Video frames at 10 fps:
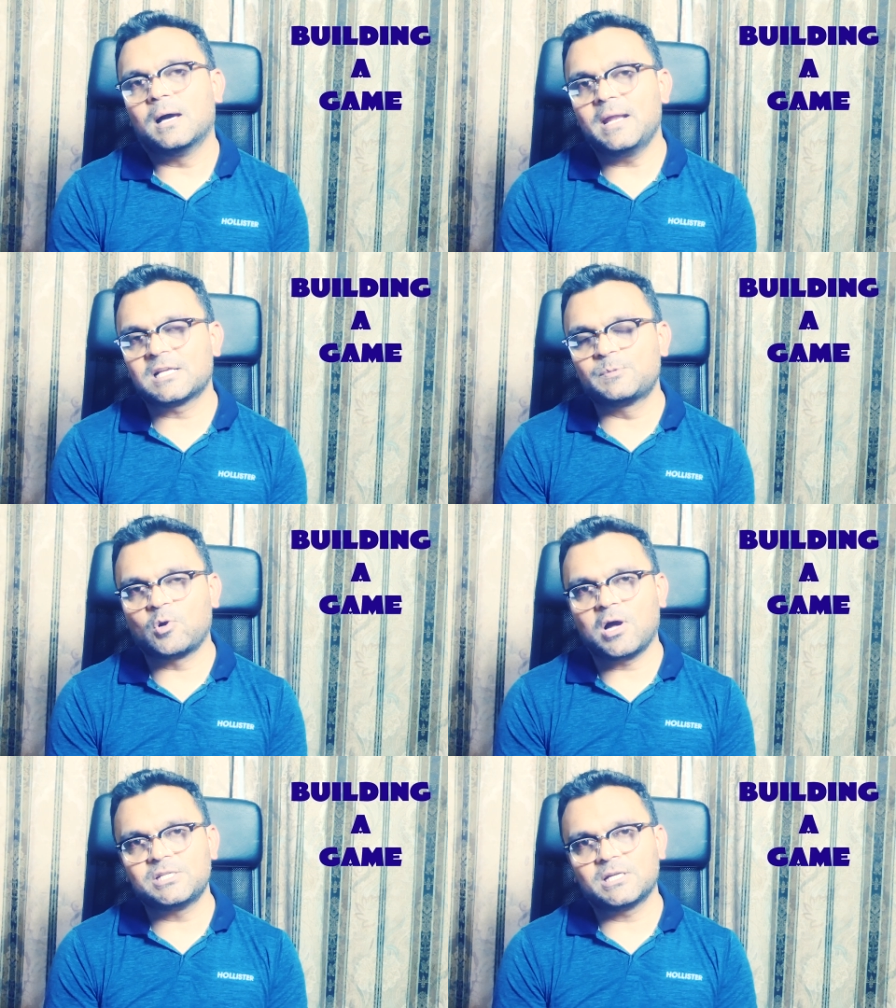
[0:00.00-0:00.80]
A next
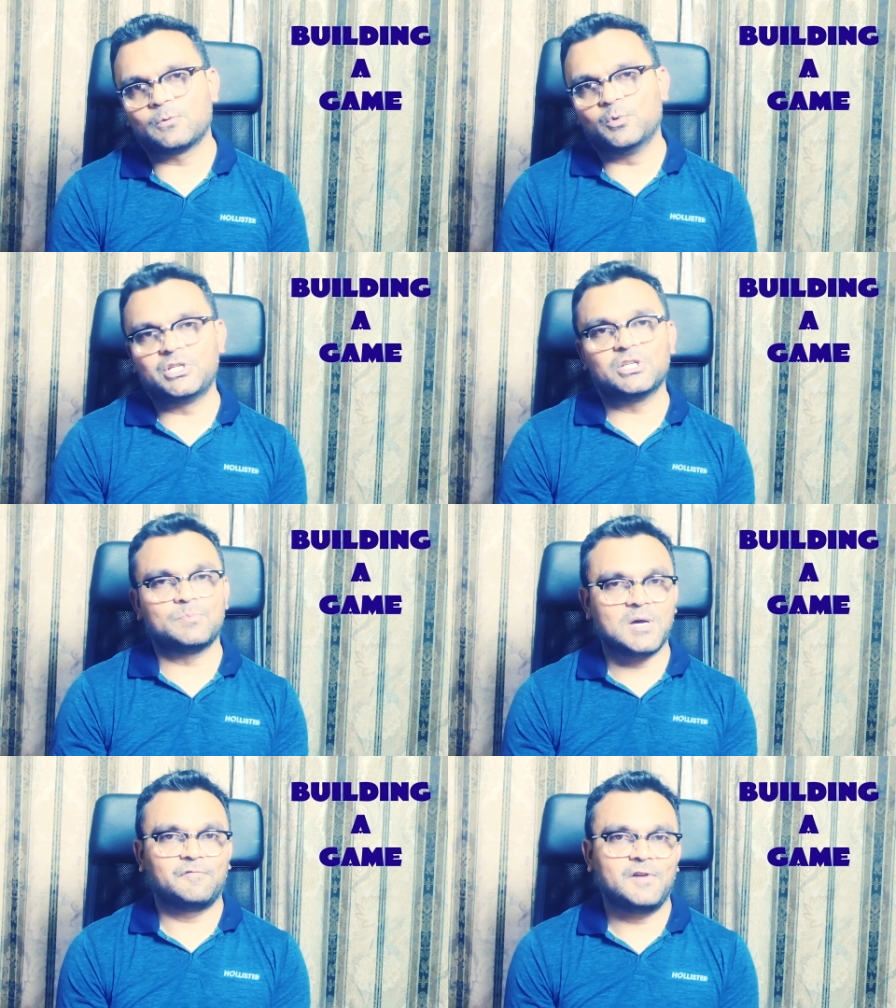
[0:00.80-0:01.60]
project, which
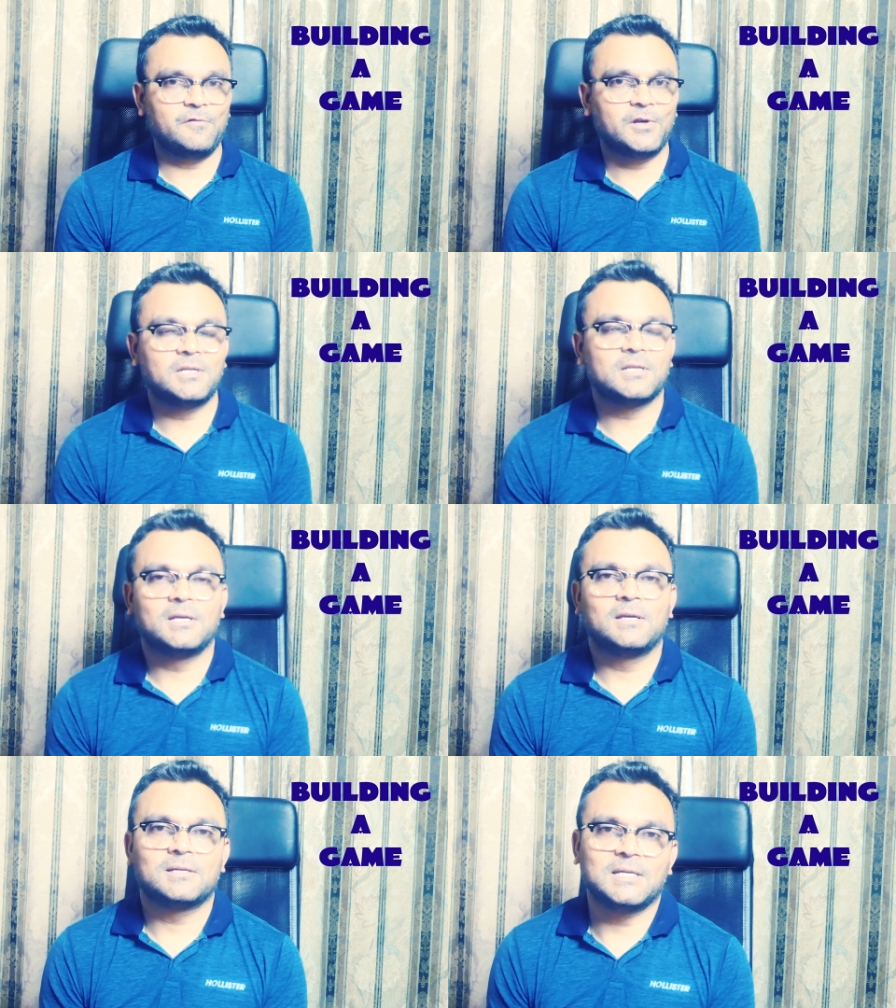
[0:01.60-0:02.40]
is my favorite,
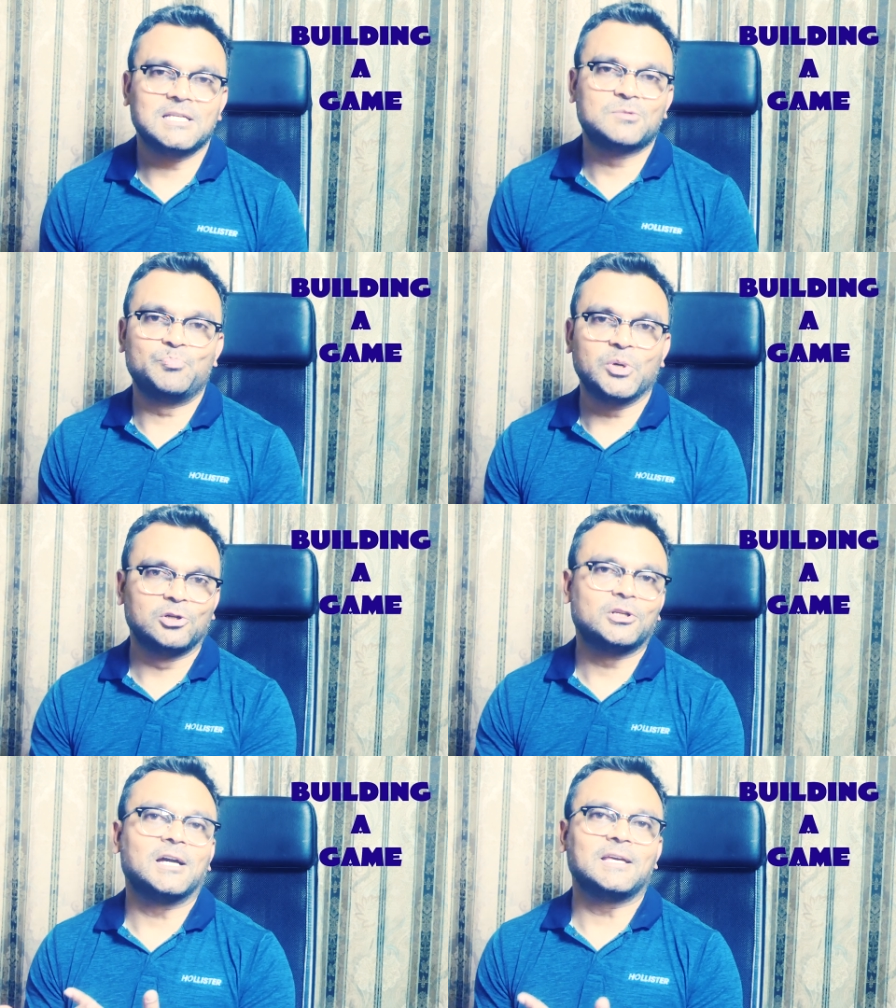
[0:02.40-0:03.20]
is
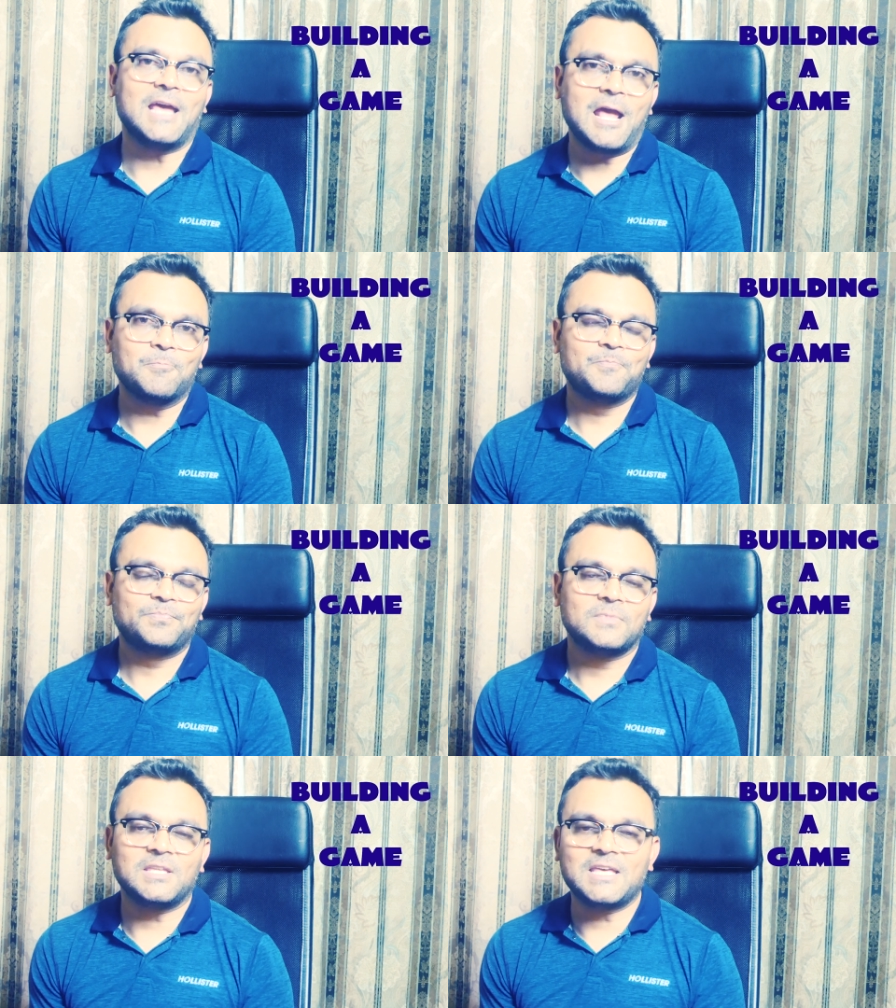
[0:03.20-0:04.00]
build a game.
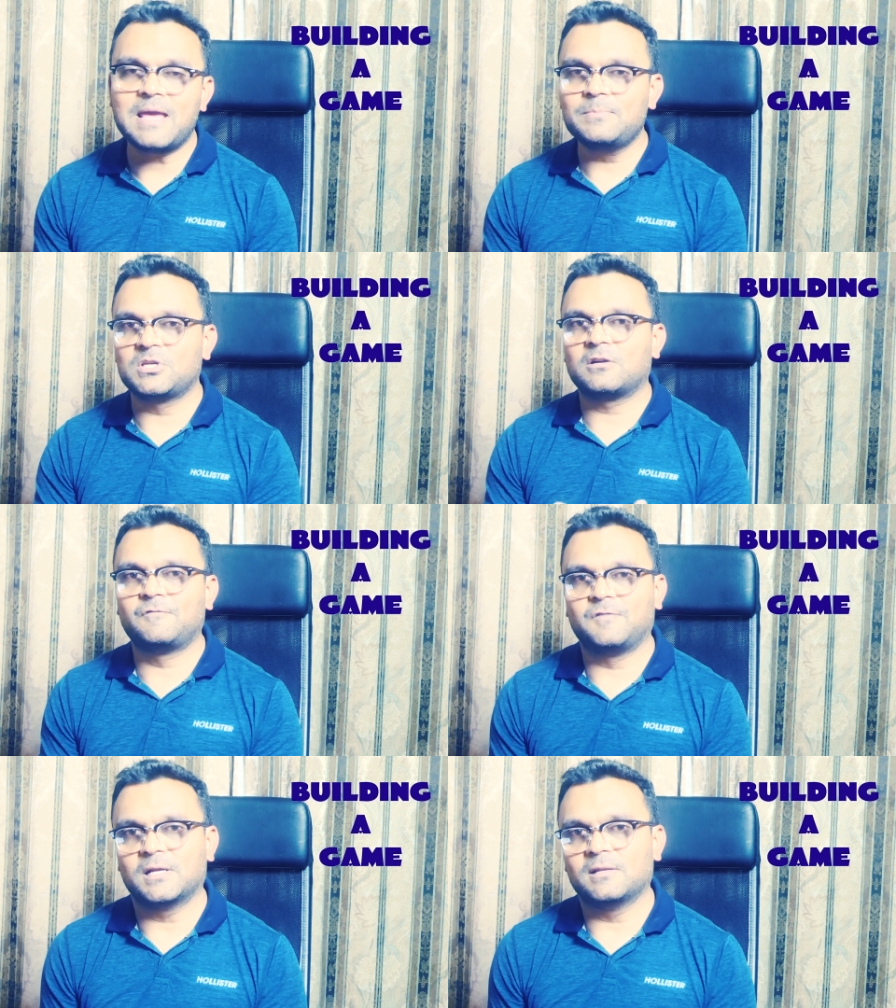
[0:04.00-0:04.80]
games are
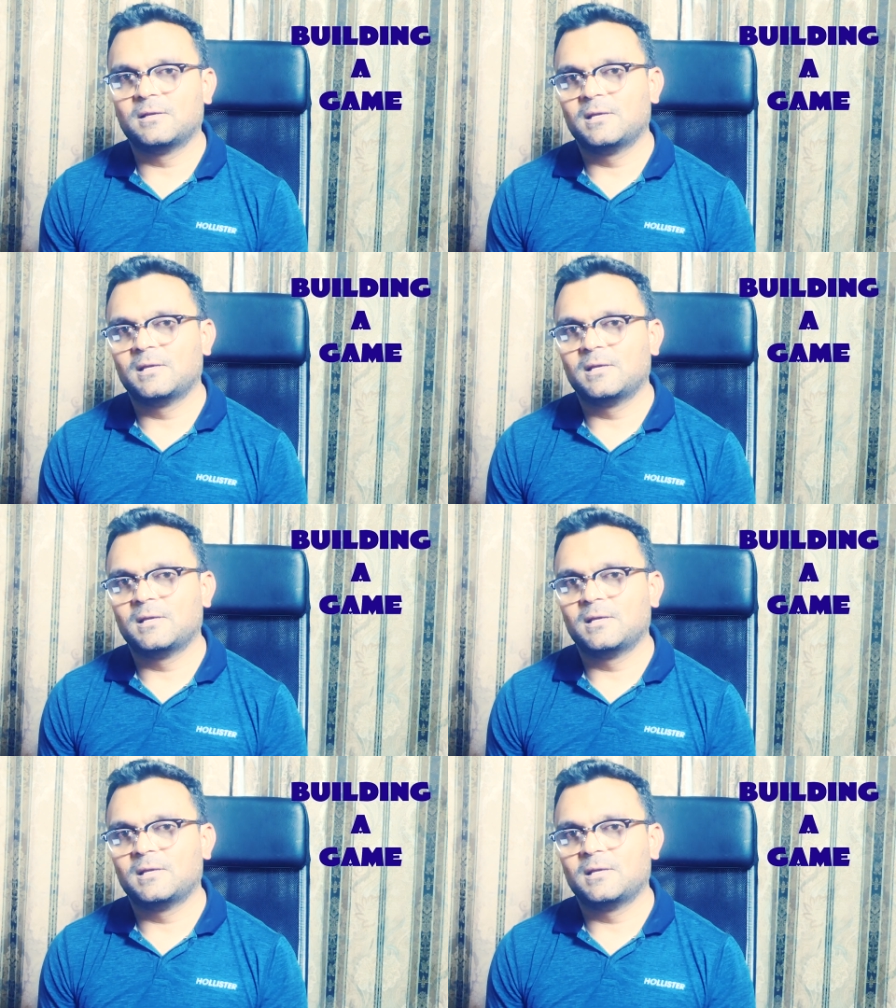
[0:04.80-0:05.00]
fun.